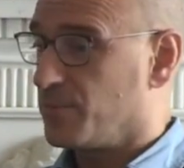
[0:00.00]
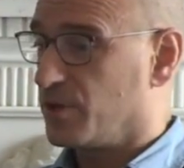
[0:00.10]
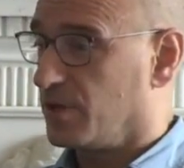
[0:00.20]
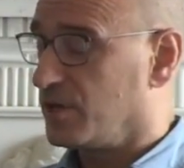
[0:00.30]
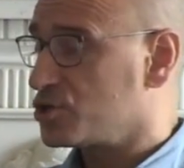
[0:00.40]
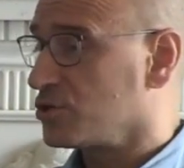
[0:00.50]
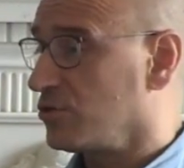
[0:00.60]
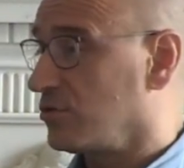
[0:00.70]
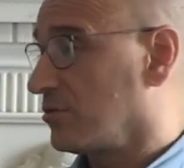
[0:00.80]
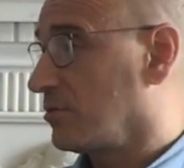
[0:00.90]
The
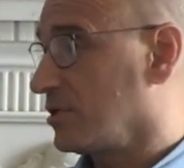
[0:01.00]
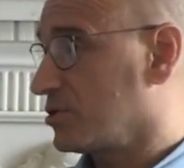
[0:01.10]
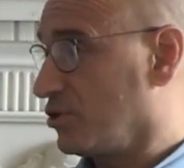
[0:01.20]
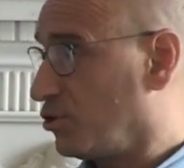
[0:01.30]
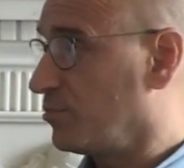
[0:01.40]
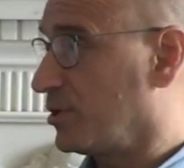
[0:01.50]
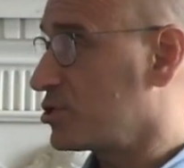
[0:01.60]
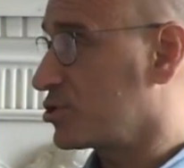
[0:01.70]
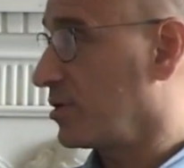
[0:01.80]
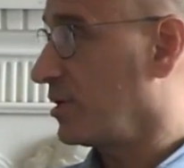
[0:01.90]
issue is in human
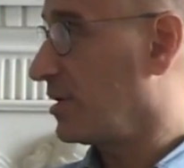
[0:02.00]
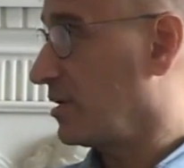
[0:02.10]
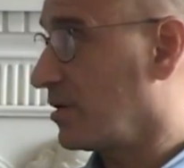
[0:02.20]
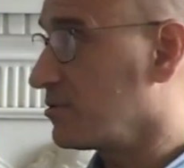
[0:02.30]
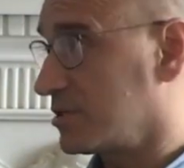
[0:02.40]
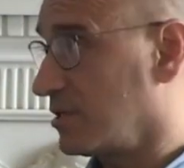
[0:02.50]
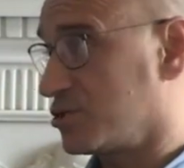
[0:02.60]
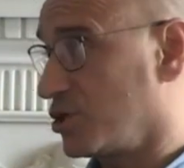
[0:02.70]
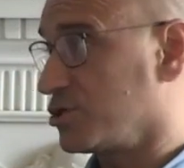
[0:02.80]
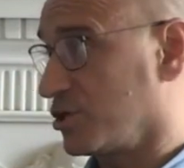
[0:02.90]
history, and I don't see
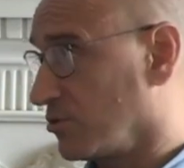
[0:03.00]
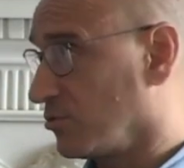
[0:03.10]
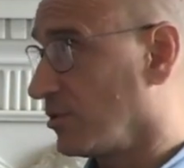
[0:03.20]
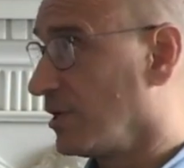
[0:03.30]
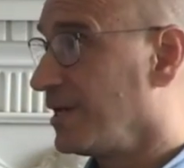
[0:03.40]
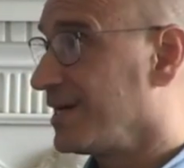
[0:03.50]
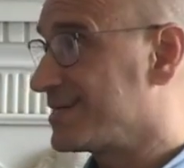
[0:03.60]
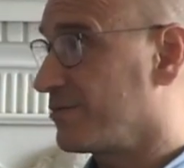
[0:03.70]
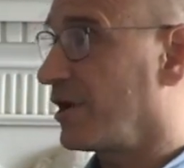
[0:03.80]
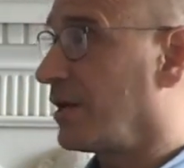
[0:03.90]
this changing at all,
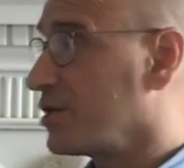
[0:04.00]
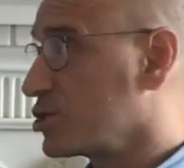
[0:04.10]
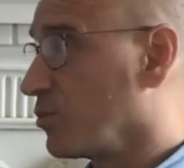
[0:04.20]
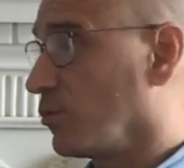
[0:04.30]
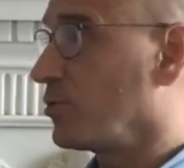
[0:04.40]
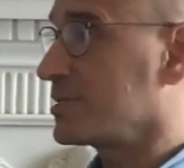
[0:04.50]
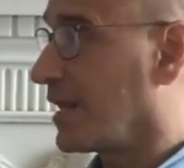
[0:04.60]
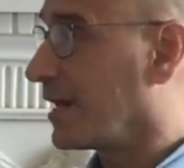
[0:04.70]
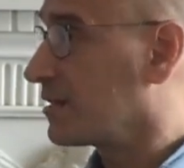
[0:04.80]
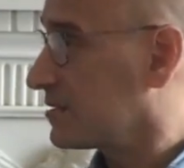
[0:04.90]
is the regulation will always
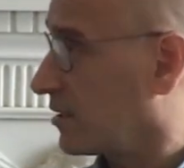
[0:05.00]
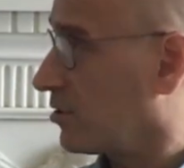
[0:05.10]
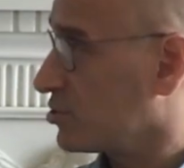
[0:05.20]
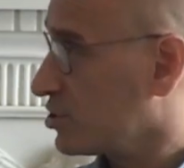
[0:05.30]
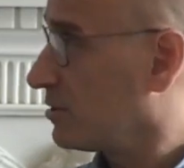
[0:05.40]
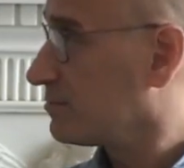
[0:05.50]
lag the technology.